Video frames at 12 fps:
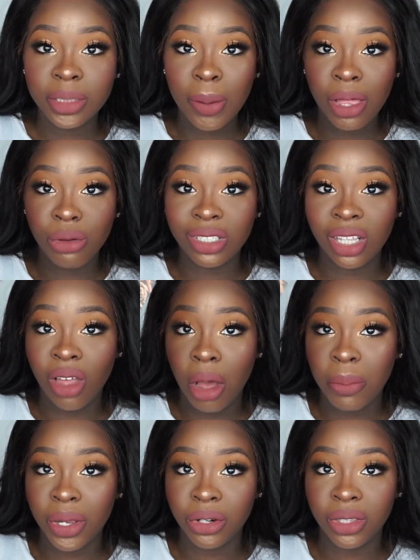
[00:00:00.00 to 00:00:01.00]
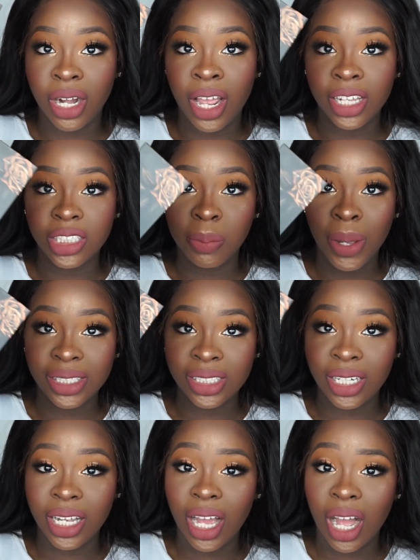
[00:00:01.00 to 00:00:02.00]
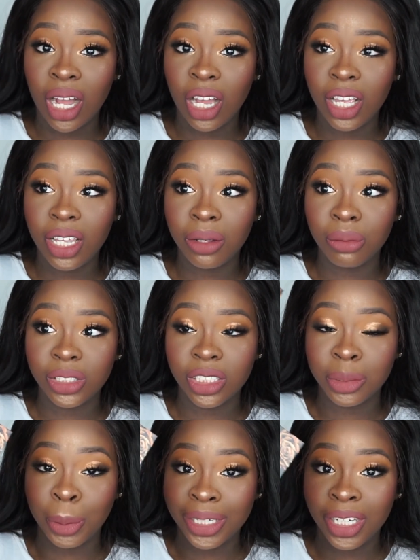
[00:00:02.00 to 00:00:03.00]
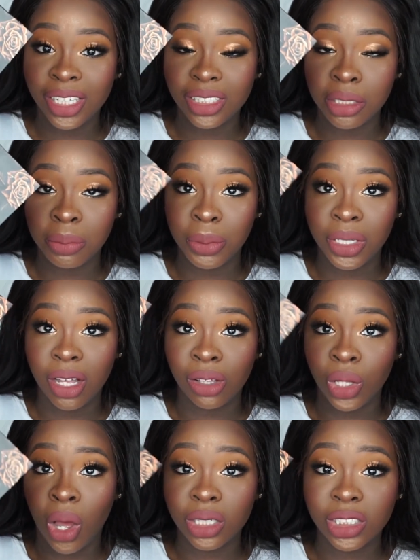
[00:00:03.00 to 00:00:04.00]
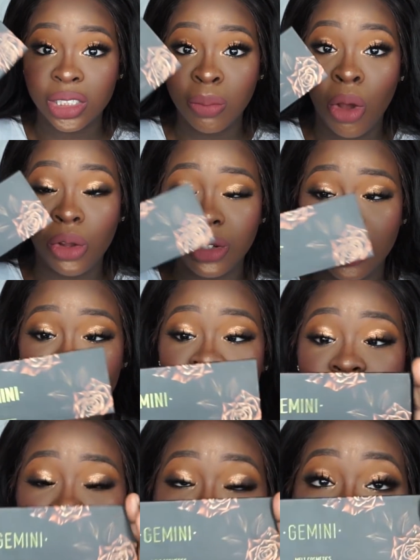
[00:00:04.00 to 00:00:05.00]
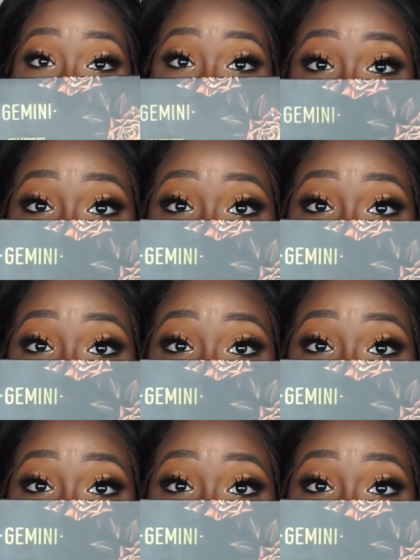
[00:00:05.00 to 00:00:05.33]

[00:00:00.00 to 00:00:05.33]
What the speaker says: palette was a lot bigger than I expected it. I was expecting it to be a lot smaller than this, but I was